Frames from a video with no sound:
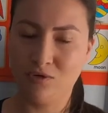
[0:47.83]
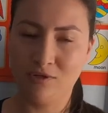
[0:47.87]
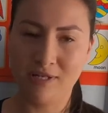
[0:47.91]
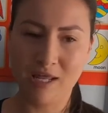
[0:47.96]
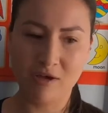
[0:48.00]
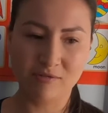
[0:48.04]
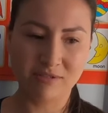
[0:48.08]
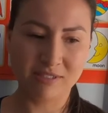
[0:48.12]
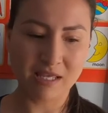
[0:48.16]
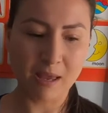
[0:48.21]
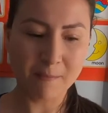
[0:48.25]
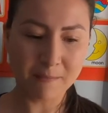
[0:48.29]
Now,
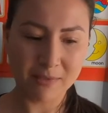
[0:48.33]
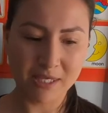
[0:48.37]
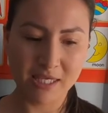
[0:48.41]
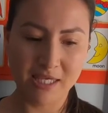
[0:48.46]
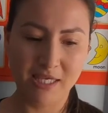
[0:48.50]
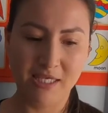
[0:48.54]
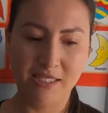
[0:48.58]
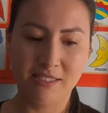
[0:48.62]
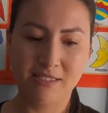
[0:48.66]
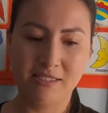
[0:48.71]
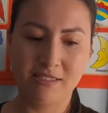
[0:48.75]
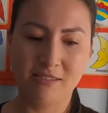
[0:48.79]
some
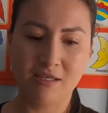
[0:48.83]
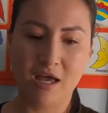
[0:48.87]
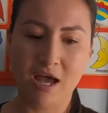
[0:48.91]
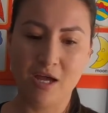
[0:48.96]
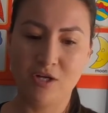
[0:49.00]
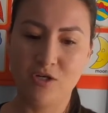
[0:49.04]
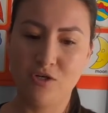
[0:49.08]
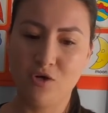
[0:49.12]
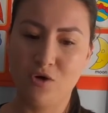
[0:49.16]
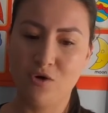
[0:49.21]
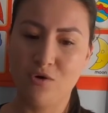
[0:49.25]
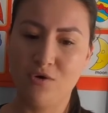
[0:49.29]
kids, I
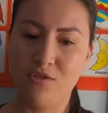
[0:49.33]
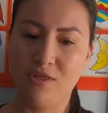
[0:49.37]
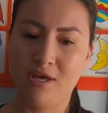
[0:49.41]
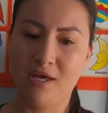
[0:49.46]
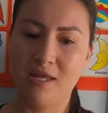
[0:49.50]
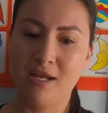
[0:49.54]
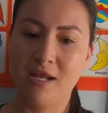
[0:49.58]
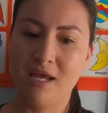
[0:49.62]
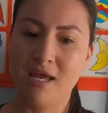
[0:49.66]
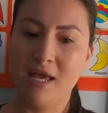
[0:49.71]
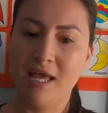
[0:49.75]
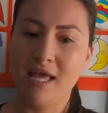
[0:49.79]
know that
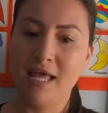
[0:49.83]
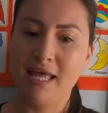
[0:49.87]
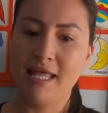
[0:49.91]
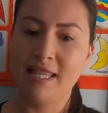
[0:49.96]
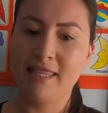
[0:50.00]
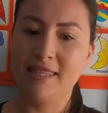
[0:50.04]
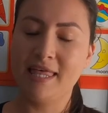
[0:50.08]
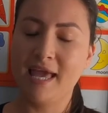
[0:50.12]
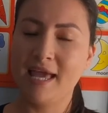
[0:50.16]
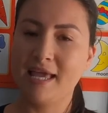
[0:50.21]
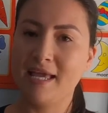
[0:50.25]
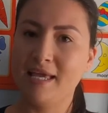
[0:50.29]

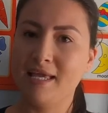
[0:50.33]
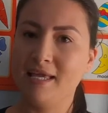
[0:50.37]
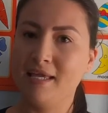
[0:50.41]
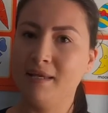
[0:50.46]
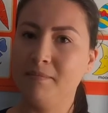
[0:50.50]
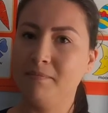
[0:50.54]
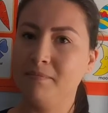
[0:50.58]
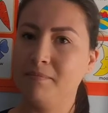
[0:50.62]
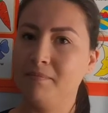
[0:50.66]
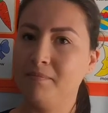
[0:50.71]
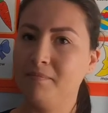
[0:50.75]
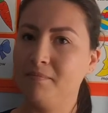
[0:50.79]

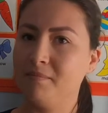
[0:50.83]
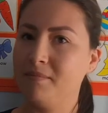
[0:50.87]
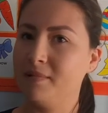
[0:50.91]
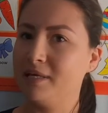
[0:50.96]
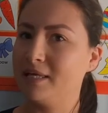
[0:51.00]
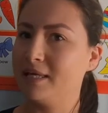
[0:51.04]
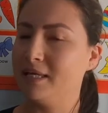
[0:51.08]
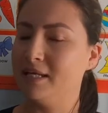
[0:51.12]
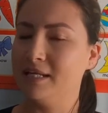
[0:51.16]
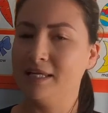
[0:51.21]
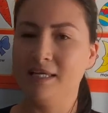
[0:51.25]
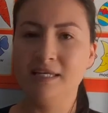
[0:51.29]
they
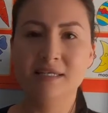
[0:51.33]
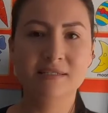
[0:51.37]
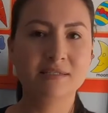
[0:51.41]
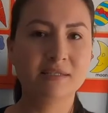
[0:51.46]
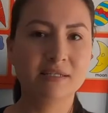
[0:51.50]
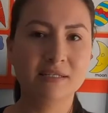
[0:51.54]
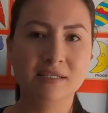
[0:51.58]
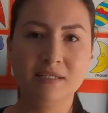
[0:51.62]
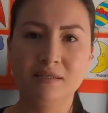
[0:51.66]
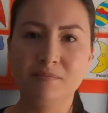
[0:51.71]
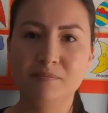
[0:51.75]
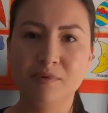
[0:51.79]
can
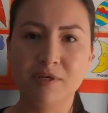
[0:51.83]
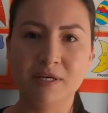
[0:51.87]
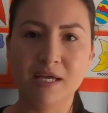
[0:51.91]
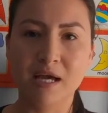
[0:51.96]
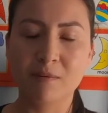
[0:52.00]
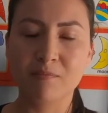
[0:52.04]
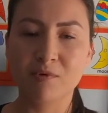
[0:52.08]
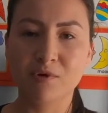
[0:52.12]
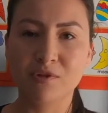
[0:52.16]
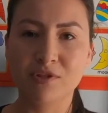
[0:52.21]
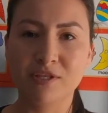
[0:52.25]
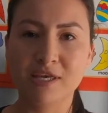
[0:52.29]
easily pick
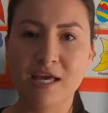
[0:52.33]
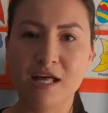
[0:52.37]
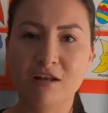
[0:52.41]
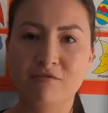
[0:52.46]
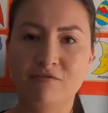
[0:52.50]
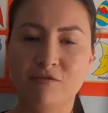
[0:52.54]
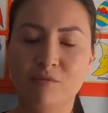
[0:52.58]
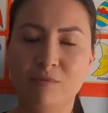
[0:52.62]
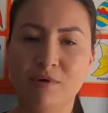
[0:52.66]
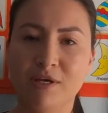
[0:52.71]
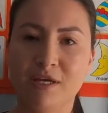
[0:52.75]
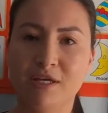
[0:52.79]
up on the
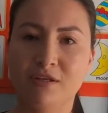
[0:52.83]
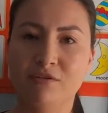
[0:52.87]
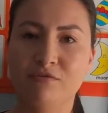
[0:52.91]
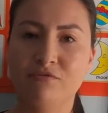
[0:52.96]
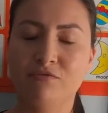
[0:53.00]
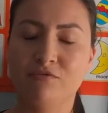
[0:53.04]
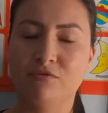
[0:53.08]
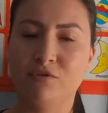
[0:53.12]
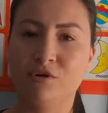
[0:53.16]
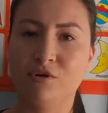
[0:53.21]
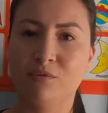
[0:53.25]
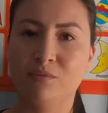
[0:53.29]
alphabet
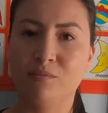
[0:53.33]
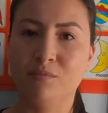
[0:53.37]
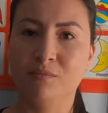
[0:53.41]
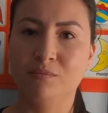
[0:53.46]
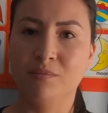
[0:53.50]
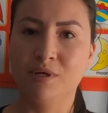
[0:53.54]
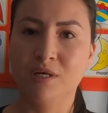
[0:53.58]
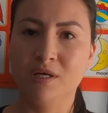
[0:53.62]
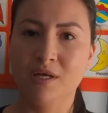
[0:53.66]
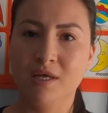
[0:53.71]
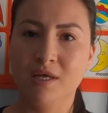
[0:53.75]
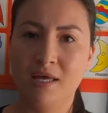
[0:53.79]

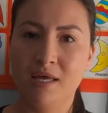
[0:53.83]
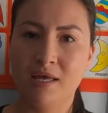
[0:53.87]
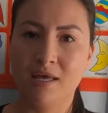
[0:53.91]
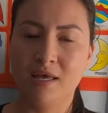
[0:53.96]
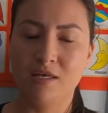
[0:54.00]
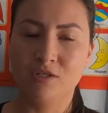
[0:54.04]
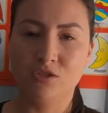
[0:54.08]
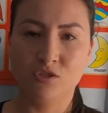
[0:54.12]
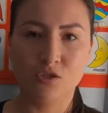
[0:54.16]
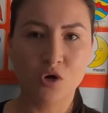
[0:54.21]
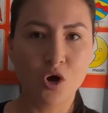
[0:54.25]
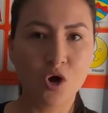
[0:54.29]
from
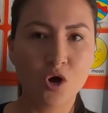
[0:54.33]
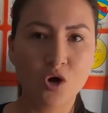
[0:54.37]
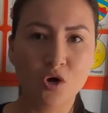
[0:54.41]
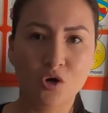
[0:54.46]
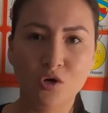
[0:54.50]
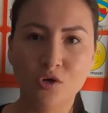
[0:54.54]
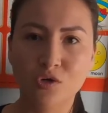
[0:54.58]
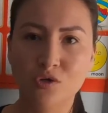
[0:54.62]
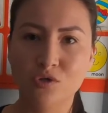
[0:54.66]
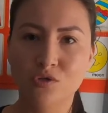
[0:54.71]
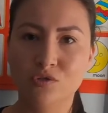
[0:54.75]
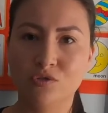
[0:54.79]

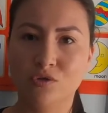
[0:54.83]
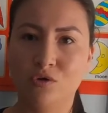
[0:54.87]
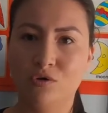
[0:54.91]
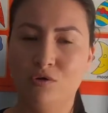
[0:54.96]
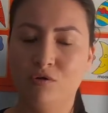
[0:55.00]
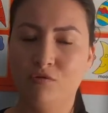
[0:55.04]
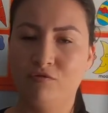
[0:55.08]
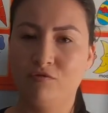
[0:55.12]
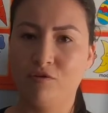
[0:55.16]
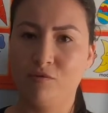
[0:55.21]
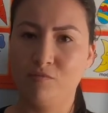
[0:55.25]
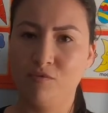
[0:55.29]
songs or
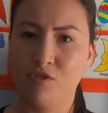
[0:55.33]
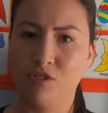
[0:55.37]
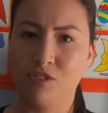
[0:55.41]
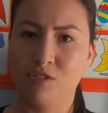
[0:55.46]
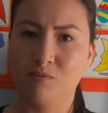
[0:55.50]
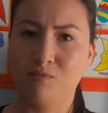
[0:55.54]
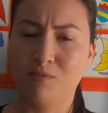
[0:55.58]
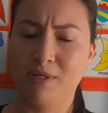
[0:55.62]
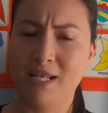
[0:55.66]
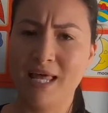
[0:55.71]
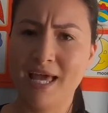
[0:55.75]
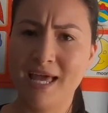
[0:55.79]
from
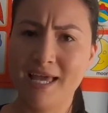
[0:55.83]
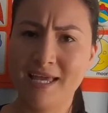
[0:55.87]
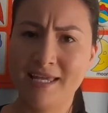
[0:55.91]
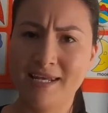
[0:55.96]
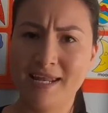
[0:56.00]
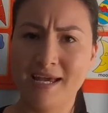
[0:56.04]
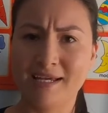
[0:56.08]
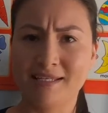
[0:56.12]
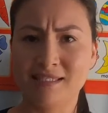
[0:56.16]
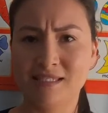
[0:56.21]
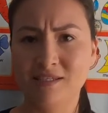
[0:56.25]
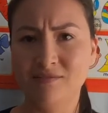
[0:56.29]
just plain
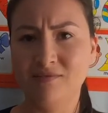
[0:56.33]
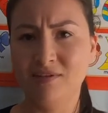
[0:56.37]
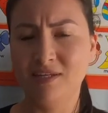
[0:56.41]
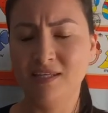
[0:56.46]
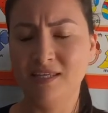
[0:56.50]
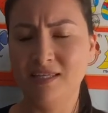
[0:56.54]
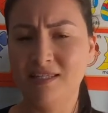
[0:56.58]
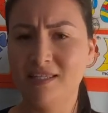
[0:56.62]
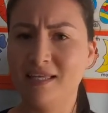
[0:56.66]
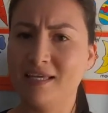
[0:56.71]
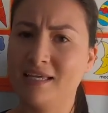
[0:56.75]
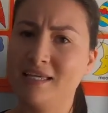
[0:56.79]

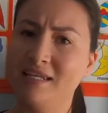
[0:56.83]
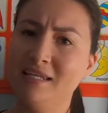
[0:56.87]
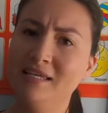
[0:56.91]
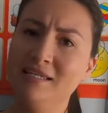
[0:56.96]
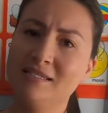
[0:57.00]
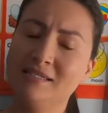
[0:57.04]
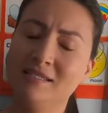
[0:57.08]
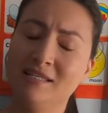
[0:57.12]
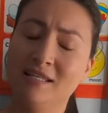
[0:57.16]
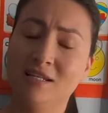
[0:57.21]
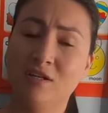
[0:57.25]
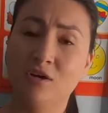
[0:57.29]
activity. They can
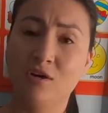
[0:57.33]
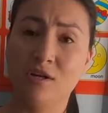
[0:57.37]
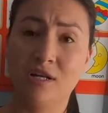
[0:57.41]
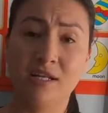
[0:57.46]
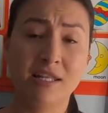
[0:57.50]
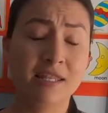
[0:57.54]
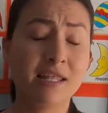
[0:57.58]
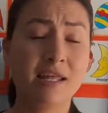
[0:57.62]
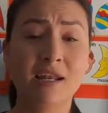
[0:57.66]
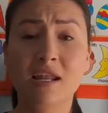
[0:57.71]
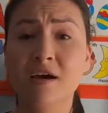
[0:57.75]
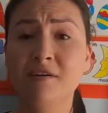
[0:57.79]
easily learn it and
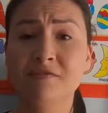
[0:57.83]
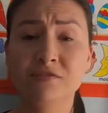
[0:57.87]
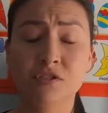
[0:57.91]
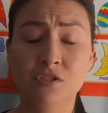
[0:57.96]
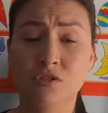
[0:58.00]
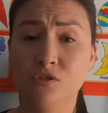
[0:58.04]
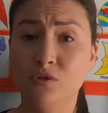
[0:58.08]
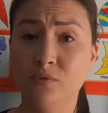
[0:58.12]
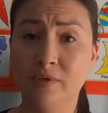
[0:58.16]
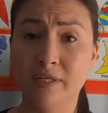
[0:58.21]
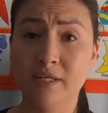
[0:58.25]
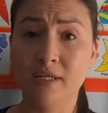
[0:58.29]
they love to
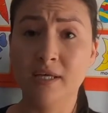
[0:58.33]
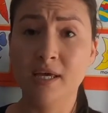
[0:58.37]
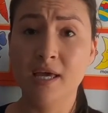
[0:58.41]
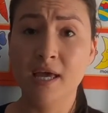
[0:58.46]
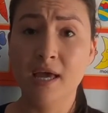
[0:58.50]
do it.